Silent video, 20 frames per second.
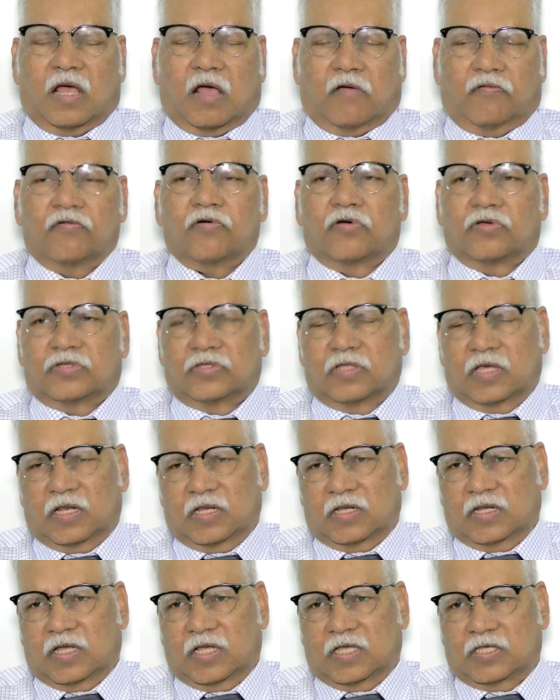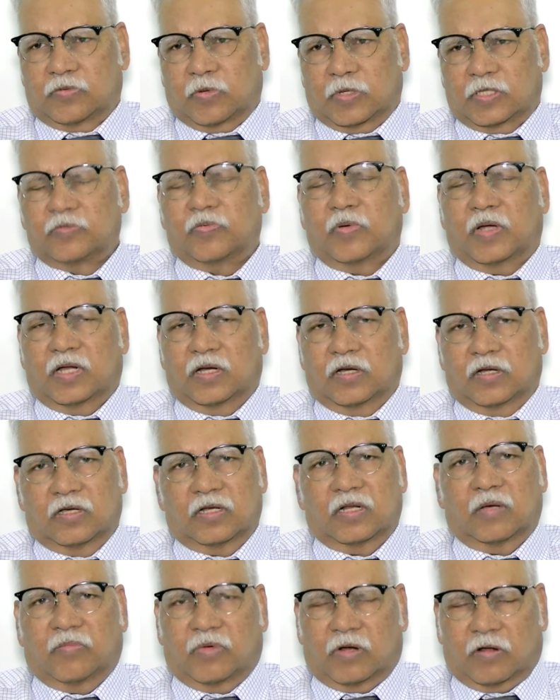Of course, there is a specified
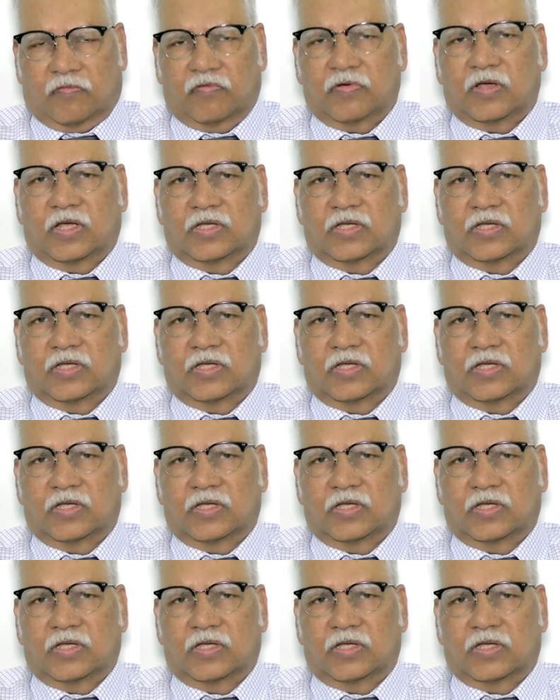number of